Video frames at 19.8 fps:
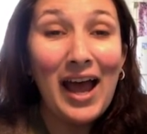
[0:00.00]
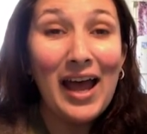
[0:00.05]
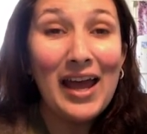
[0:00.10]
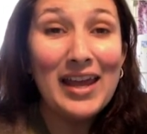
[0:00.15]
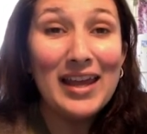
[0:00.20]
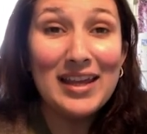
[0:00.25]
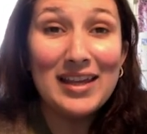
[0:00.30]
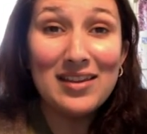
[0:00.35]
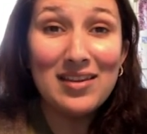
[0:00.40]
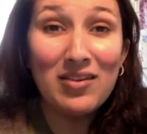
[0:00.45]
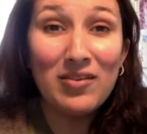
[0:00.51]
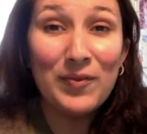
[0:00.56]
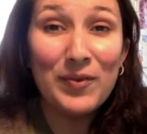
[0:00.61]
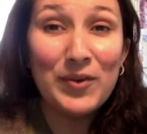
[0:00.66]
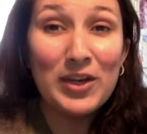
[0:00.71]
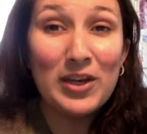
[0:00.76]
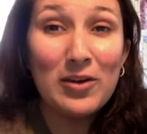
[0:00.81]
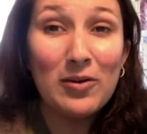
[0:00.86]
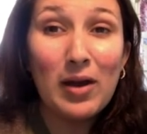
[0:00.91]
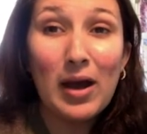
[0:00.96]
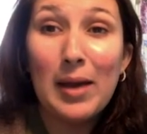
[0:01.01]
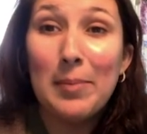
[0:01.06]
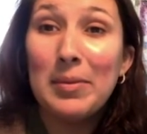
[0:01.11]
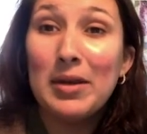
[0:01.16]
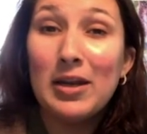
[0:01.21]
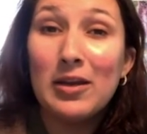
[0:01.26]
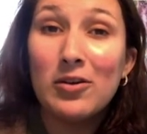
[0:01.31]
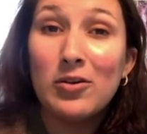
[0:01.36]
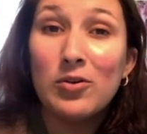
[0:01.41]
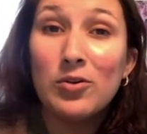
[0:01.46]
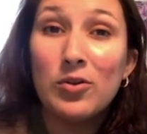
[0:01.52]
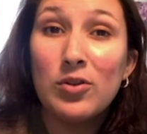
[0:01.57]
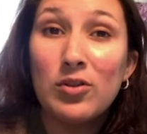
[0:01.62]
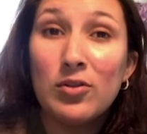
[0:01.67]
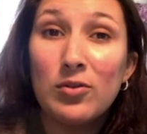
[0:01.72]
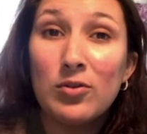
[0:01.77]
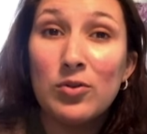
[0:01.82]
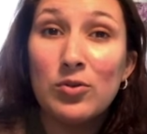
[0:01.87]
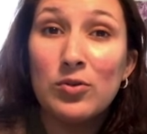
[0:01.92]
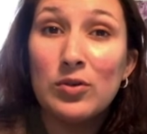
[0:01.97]
In this video, I'm going to go
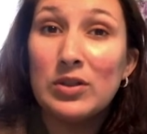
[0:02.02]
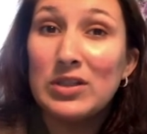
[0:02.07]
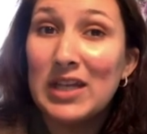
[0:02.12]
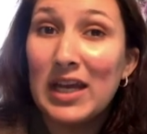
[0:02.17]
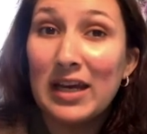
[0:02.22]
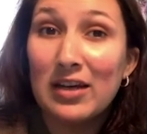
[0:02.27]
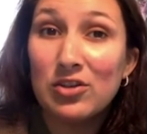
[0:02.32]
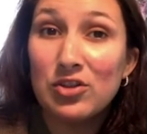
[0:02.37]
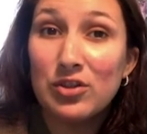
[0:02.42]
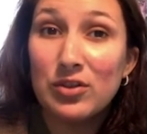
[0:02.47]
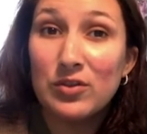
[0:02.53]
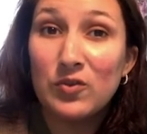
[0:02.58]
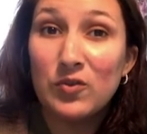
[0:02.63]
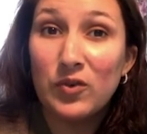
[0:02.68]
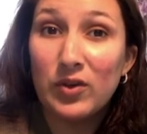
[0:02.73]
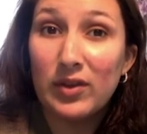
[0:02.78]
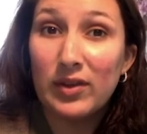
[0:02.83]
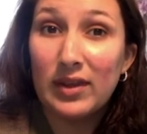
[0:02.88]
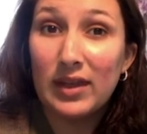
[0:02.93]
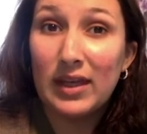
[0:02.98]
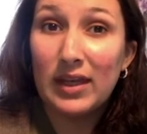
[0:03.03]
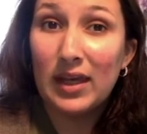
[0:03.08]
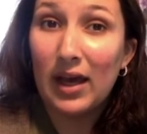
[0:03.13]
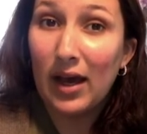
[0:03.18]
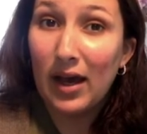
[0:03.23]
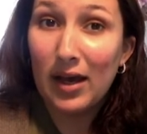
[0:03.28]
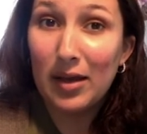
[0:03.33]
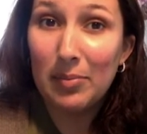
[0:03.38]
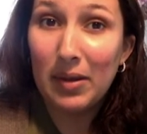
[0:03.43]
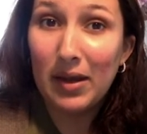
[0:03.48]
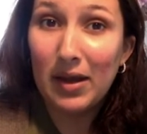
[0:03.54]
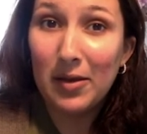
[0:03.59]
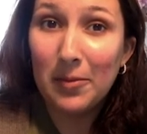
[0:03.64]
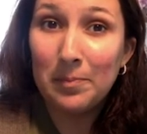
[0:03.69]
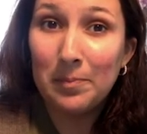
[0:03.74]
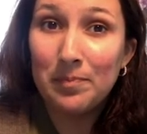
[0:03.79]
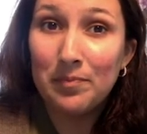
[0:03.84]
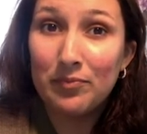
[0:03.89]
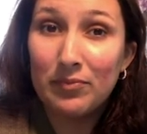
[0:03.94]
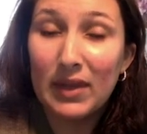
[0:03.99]
through textures for the iPad
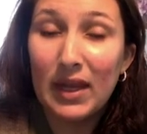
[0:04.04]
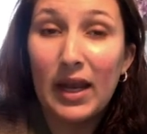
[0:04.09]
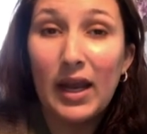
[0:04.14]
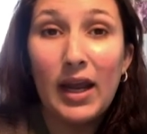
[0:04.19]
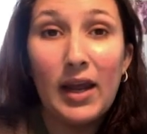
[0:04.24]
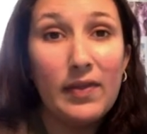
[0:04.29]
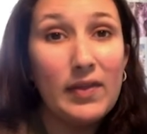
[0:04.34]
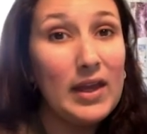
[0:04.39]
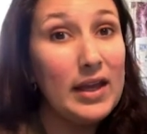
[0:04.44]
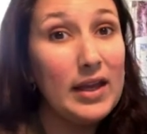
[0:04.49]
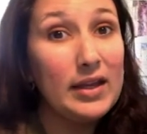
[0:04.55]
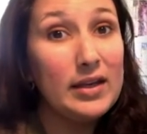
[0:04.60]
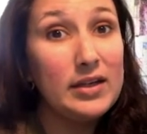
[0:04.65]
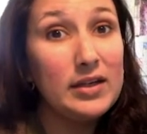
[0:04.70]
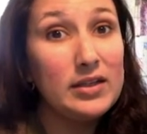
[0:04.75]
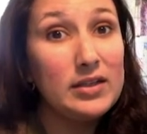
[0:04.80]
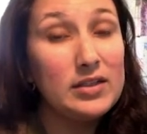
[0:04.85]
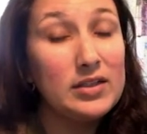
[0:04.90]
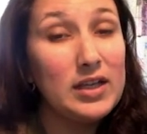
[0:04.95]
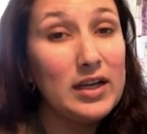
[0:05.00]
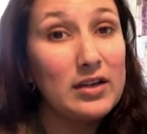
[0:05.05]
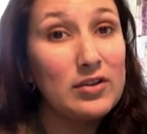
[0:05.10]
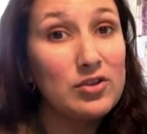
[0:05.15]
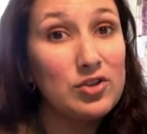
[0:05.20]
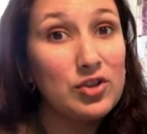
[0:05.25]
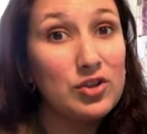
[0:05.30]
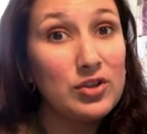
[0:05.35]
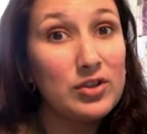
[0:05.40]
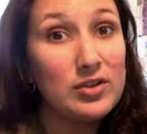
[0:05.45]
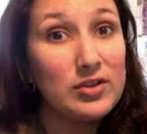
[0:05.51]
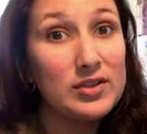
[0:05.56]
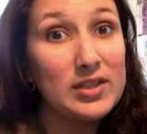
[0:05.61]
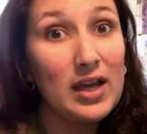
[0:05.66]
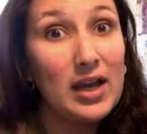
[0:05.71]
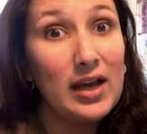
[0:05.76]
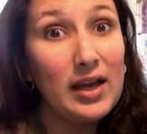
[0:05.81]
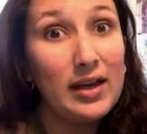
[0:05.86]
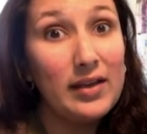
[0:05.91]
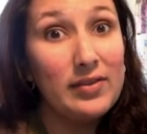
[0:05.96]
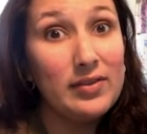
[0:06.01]
and then textures
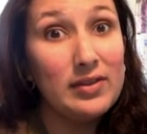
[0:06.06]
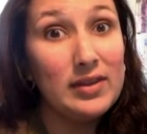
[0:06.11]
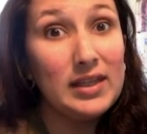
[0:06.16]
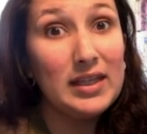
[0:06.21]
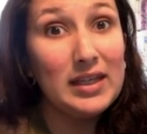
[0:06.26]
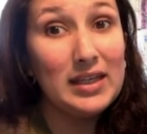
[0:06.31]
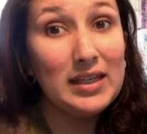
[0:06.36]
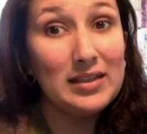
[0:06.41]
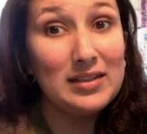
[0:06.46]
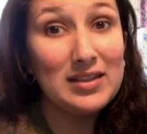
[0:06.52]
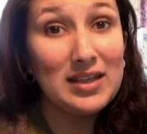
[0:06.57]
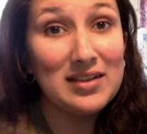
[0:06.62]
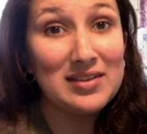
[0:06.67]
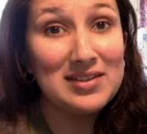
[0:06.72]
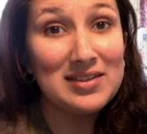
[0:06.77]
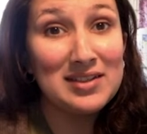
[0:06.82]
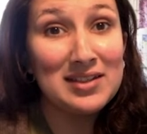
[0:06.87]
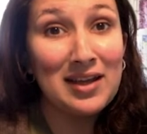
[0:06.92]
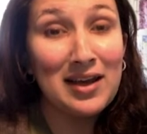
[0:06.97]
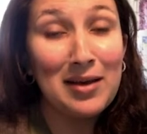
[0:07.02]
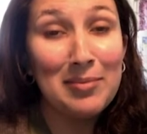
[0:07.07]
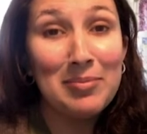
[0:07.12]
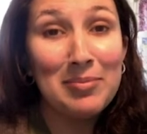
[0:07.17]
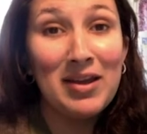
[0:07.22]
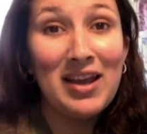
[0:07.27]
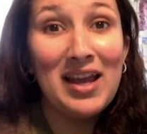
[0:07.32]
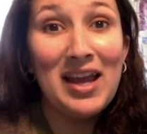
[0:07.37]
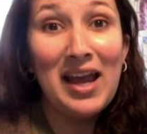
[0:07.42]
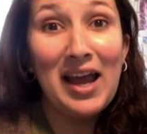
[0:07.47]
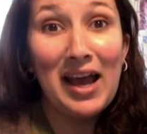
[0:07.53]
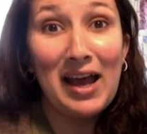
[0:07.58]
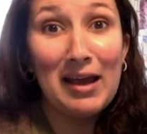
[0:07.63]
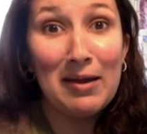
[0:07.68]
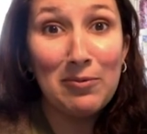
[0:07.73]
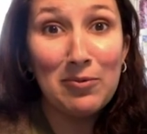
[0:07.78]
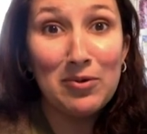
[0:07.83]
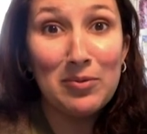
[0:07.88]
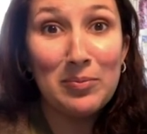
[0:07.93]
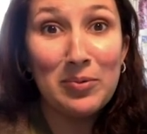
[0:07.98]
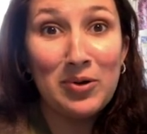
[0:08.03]
on the desktop. I will
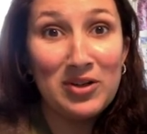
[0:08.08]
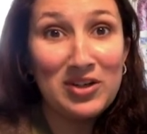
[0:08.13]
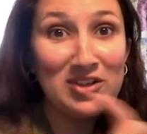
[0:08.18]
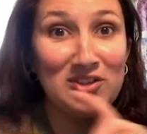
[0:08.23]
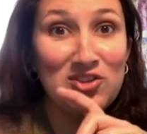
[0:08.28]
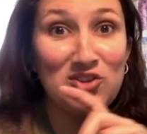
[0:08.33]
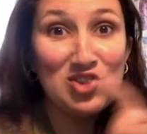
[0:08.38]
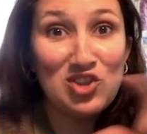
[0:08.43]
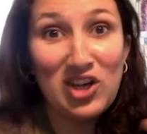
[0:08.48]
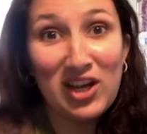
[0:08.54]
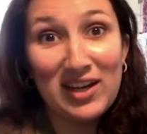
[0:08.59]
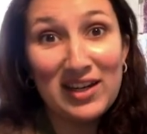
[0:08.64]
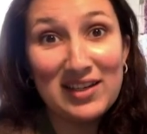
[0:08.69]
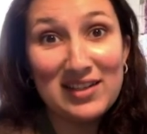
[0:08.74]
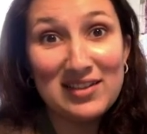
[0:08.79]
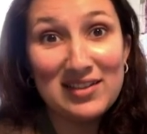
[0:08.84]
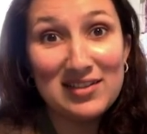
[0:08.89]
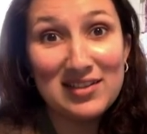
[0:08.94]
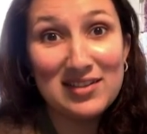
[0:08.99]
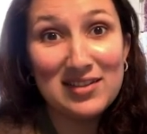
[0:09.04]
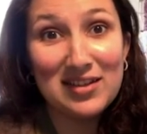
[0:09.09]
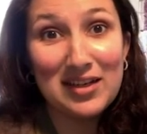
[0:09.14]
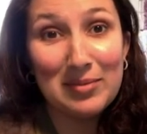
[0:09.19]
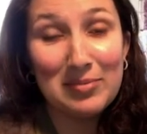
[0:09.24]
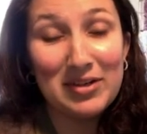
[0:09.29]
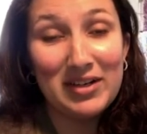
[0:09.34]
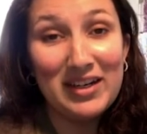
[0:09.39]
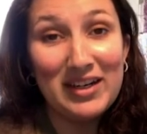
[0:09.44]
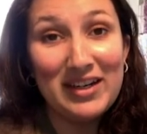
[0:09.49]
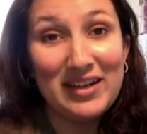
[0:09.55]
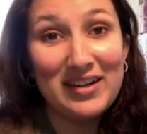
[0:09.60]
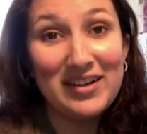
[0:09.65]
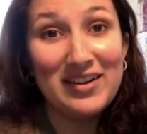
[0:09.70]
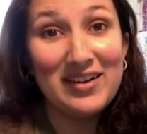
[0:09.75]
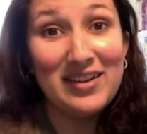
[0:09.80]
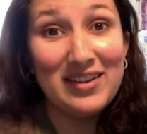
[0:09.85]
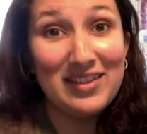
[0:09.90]
put giant disclaimer here.